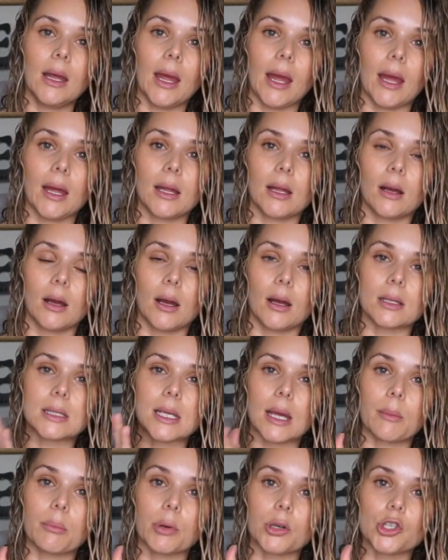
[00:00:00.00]
and
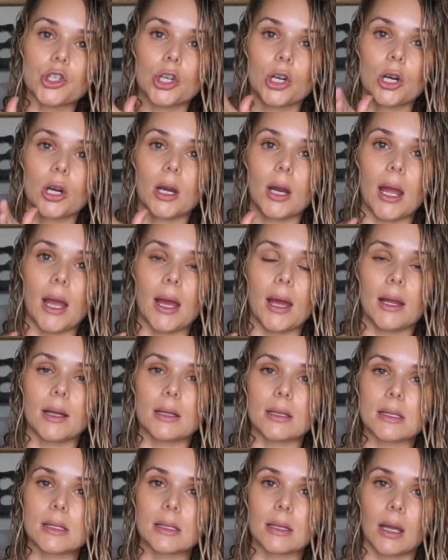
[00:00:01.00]
temperature
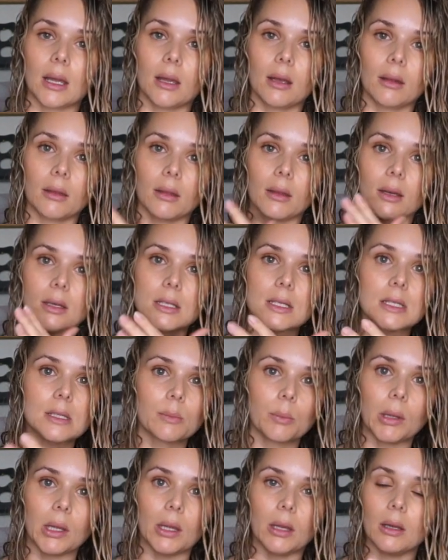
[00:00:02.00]
and like the
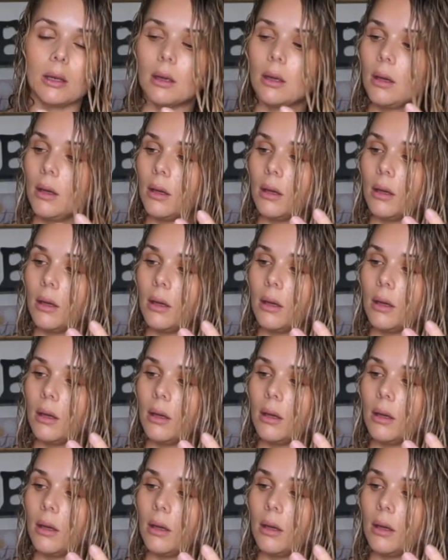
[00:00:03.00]
speed,